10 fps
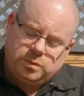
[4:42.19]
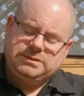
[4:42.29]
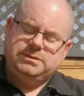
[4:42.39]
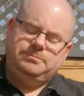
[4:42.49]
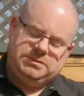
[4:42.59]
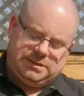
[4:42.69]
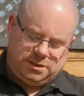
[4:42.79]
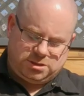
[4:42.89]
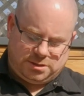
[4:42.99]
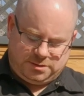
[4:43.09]
What's the
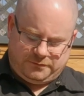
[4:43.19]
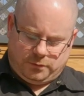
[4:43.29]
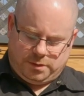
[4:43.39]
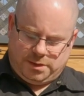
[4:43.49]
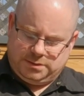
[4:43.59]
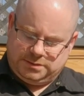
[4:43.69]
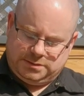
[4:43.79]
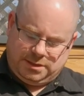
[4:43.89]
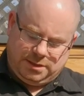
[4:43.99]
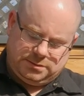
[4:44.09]
percentage on this?
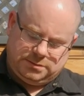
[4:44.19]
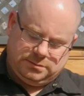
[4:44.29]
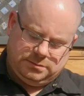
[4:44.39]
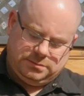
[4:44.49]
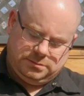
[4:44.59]
46?